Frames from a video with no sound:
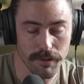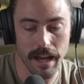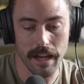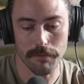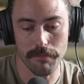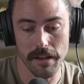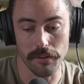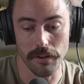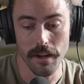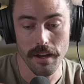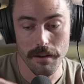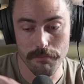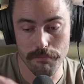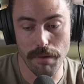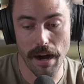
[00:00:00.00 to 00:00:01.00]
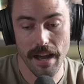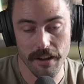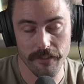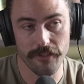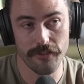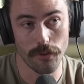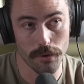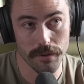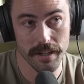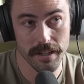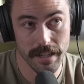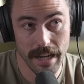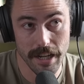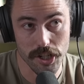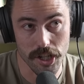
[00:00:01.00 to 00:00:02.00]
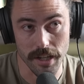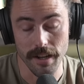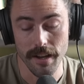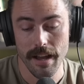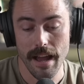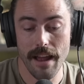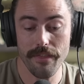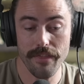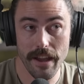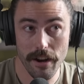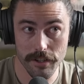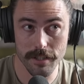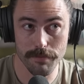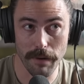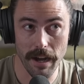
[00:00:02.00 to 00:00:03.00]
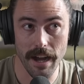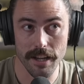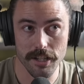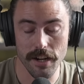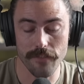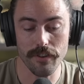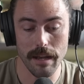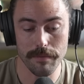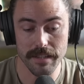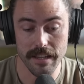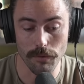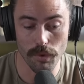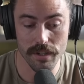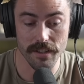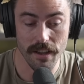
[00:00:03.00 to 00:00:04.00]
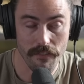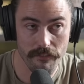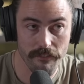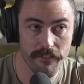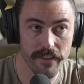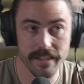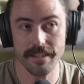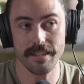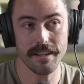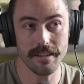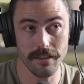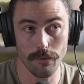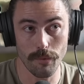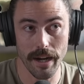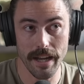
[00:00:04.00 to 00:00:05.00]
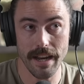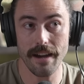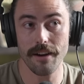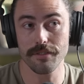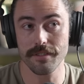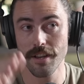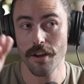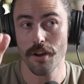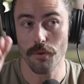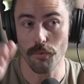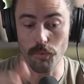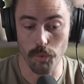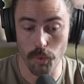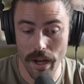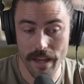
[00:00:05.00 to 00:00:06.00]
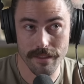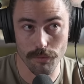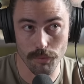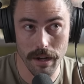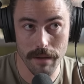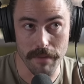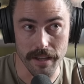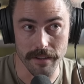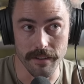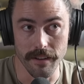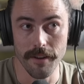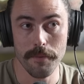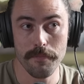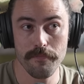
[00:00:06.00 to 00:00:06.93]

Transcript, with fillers: blackmailed by a foreign nation. And their spy, Jeffrey Epstein, was visiting the White House with women